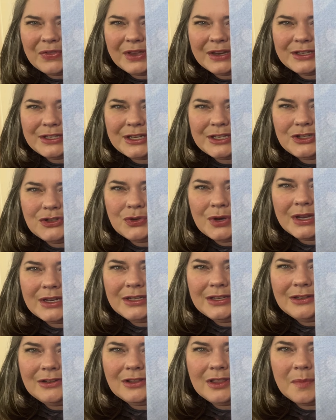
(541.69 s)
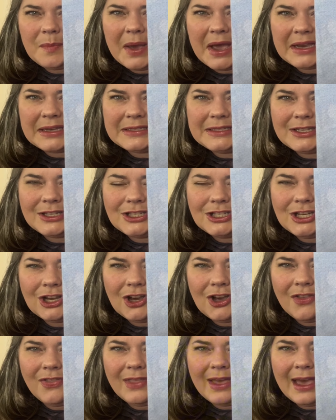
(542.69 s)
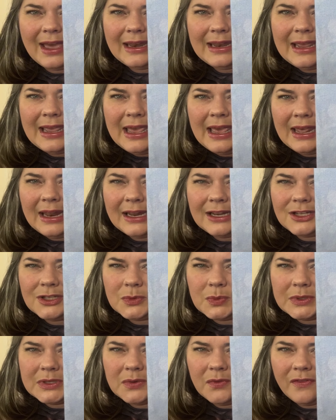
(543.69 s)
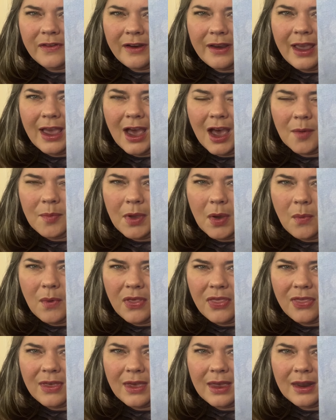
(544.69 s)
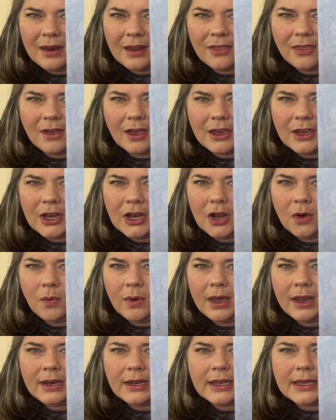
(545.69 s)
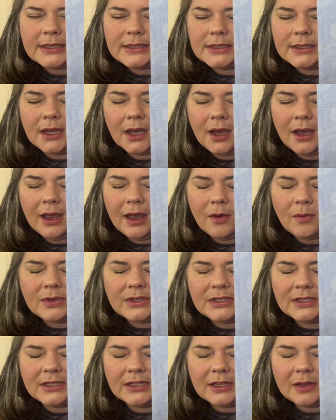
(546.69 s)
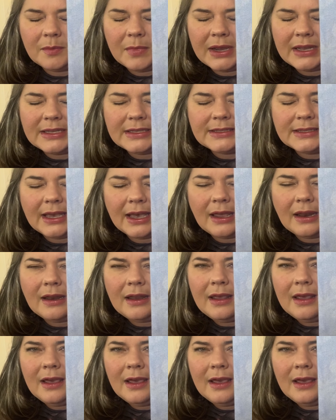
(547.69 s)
I did try to do the back stitching on that, and I just wasn't very happy with it. And I thought, you know what, it's not, I wasn't in the mindset.